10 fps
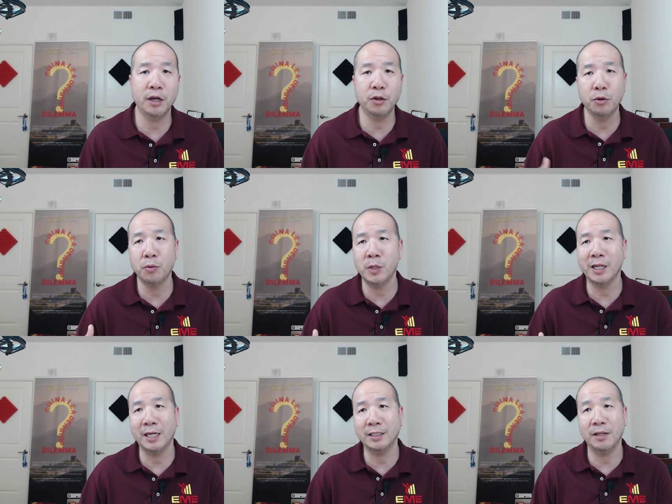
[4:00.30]
you'll
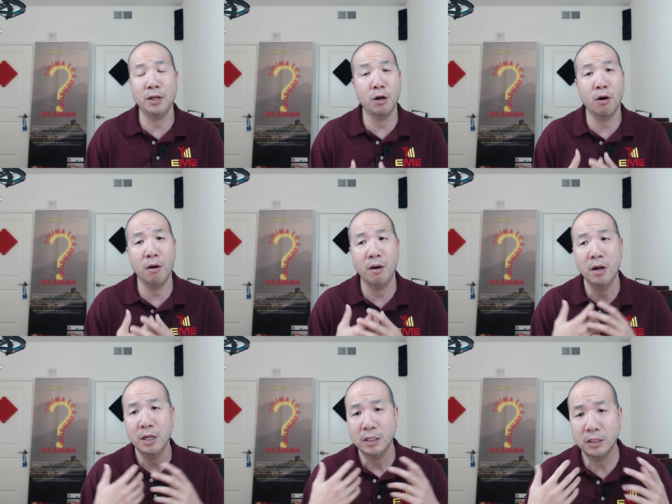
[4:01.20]
realize that there are
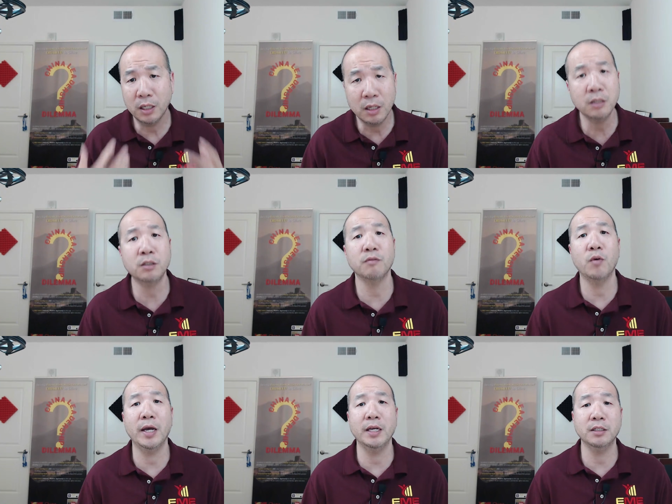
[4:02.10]
tons of
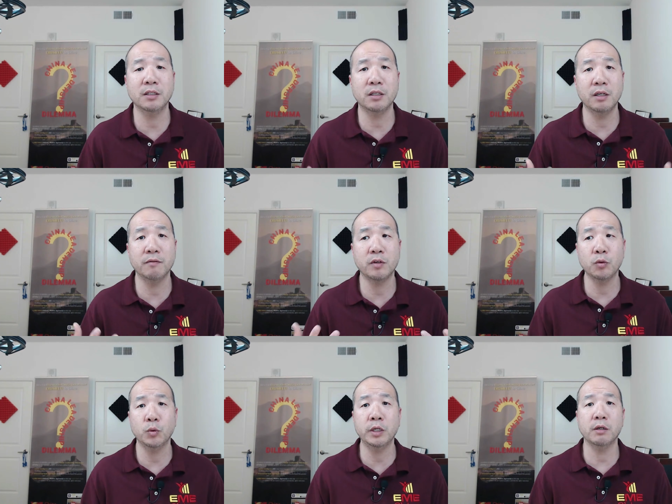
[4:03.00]
ways to give
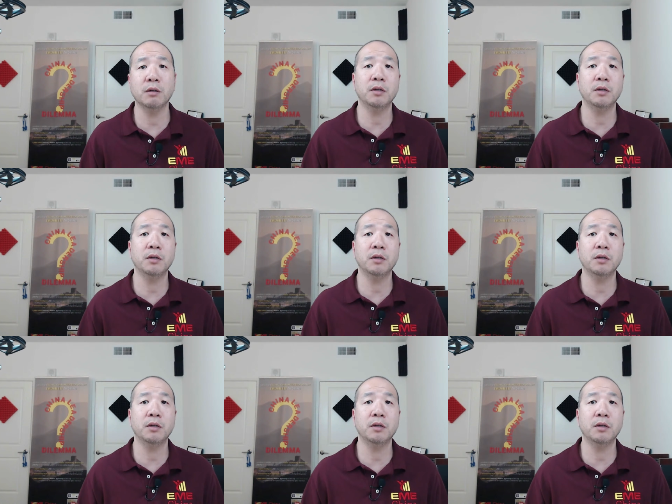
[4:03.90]
goodwill.